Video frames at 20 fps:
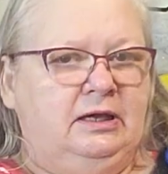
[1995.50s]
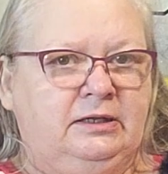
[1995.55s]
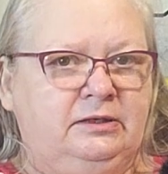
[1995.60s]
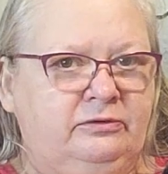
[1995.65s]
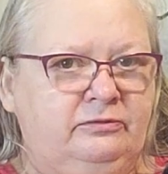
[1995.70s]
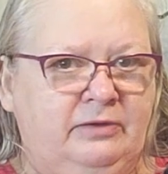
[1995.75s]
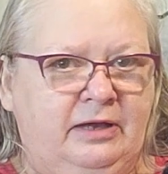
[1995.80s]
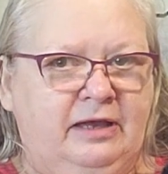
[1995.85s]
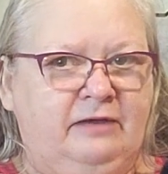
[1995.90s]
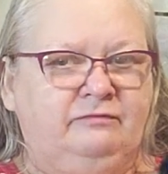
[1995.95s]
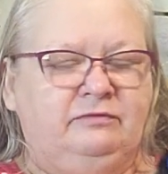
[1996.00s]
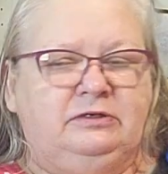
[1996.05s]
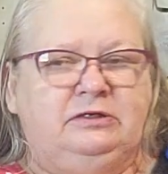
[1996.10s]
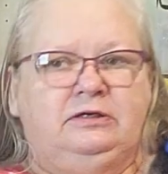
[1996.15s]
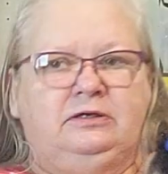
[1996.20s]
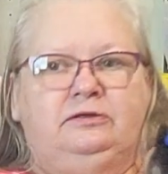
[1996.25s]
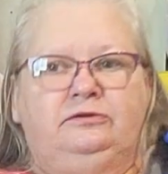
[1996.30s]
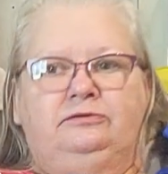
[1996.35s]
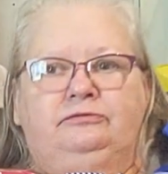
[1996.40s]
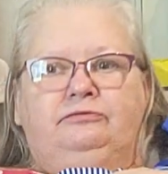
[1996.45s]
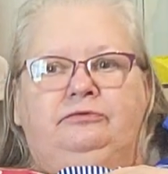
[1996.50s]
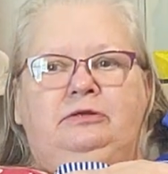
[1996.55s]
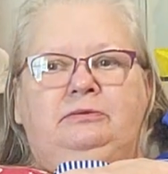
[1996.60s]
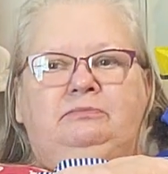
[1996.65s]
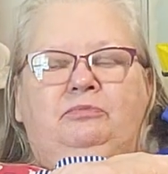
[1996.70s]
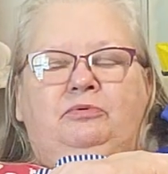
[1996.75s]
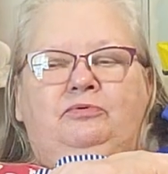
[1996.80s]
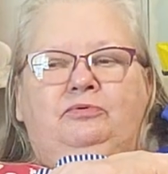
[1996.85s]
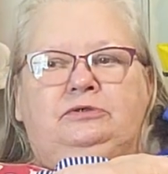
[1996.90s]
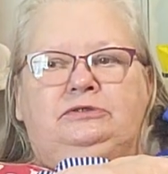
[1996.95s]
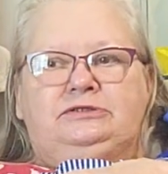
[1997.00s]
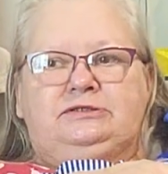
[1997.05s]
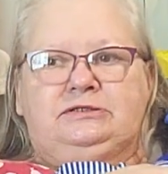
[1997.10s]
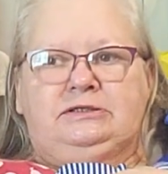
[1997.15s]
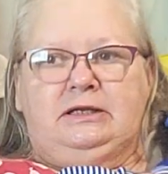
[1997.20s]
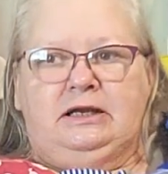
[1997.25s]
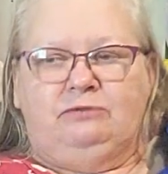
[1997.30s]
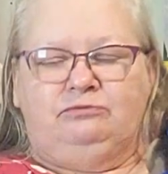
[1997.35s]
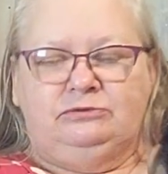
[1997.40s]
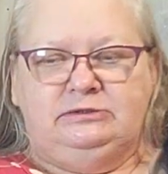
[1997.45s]
I don't have any other reborns
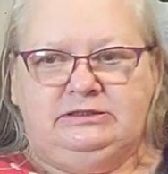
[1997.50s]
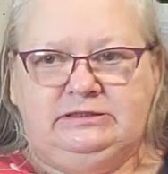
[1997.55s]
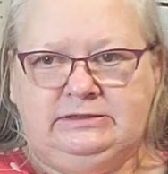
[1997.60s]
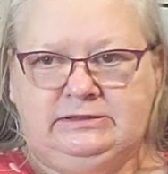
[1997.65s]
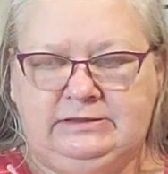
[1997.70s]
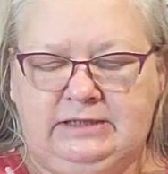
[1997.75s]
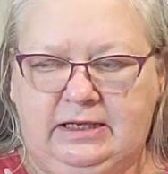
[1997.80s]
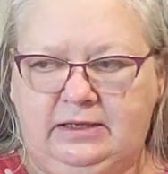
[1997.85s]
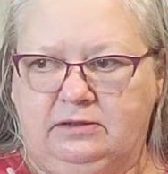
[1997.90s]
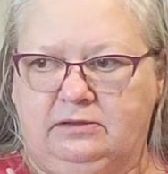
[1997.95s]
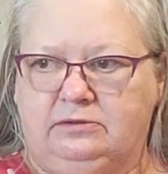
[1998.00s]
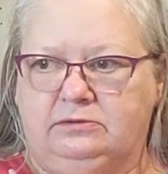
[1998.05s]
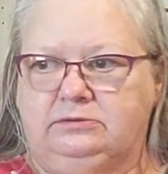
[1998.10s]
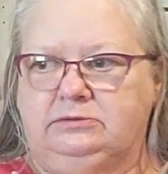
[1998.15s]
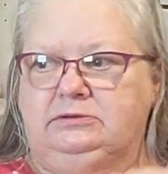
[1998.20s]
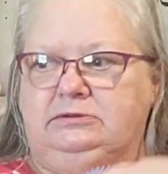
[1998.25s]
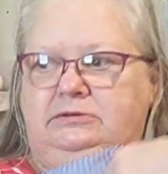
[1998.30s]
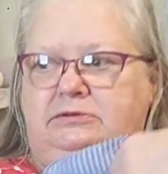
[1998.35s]
that I would sell.